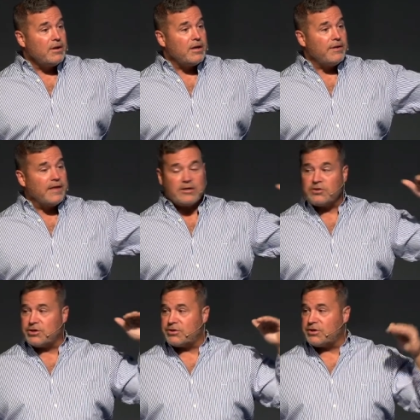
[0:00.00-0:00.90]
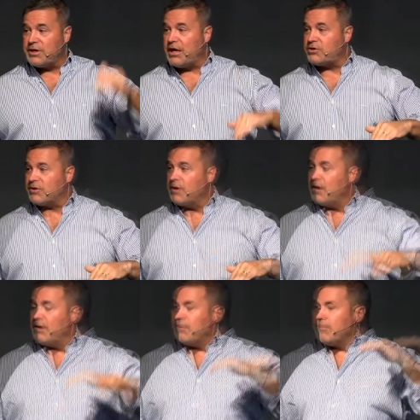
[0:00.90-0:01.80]
And that's just the nature.
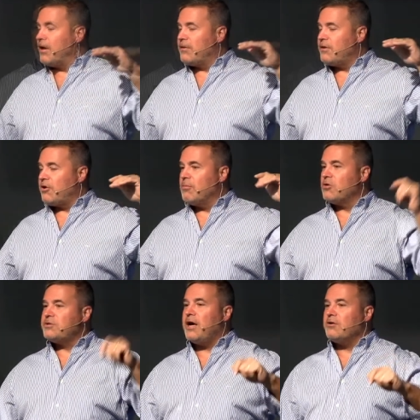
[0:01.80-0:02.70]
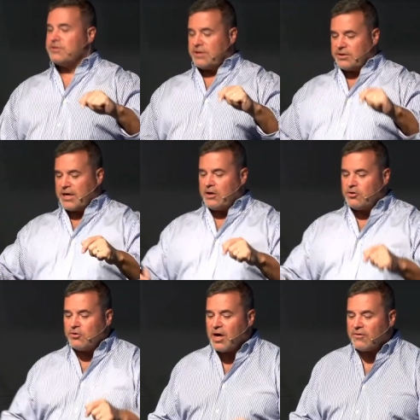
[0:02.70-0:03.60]
Uh, there are motels that say,
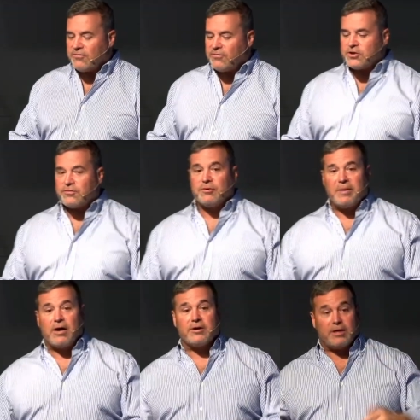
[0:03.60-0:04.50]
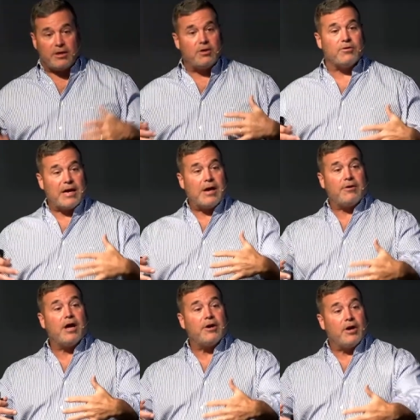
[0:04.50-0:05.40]
do not fish from the balcony. You know, they're out
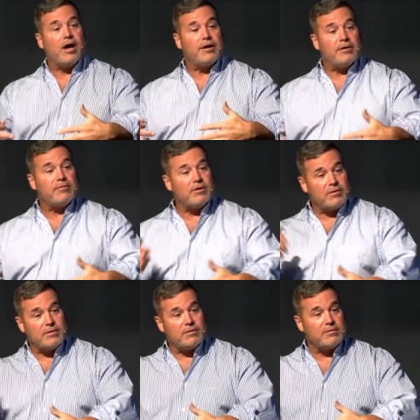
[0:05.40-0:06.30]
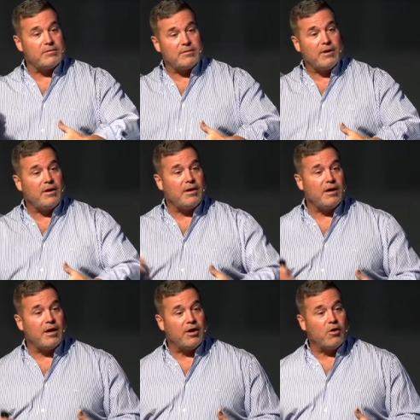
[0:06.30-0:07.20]
on a, on a
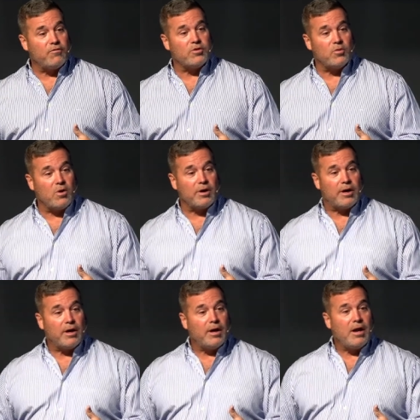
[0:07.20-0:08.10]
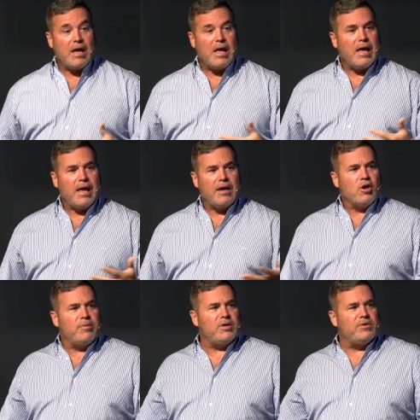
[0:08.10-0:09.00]
uh, over the water.
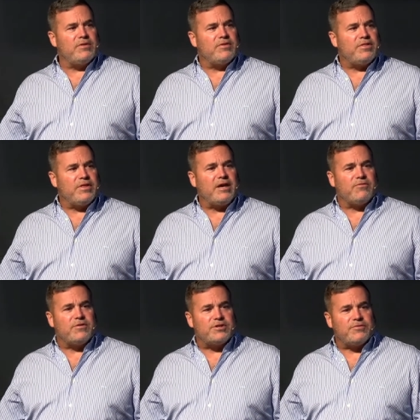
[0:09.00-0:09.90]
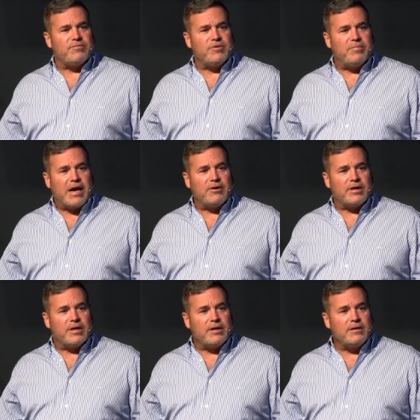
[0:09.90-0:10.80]
Nobody would even think of fishing from the
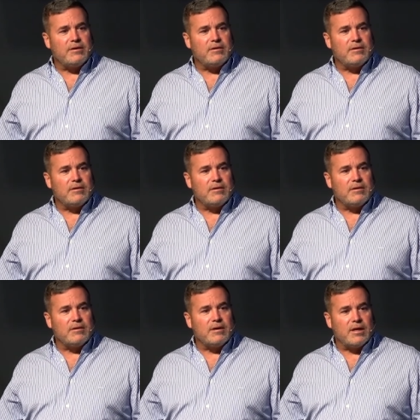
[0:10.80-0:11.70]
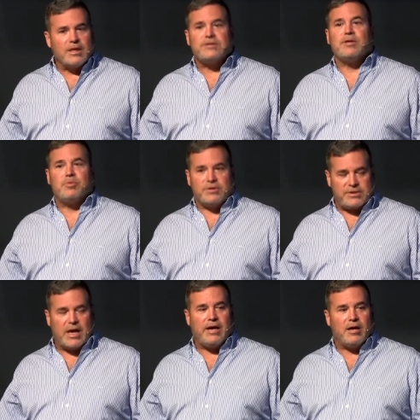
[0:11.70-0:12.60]
balcony unless they put a
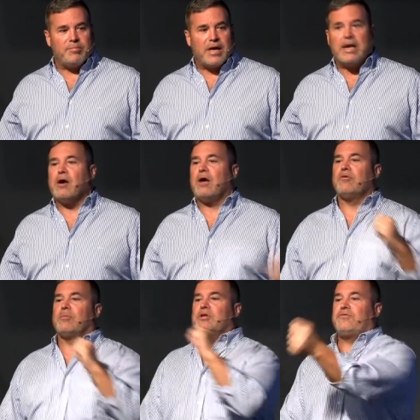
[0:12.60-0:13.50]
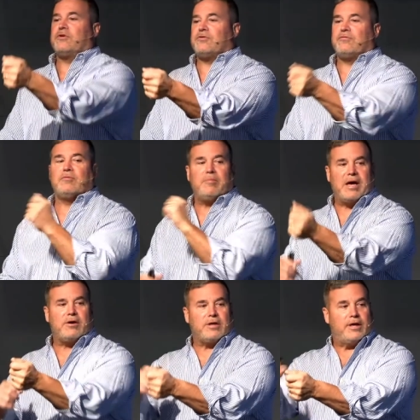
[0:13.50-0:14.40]
sign up, and now everybody's fishing from the
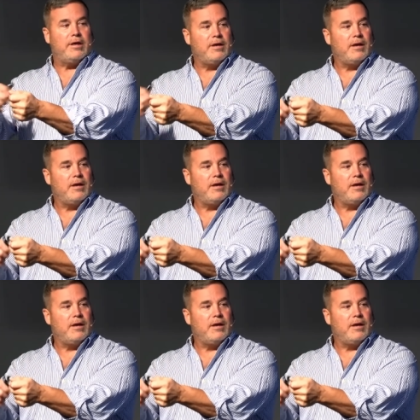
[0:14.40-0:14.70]
balcony.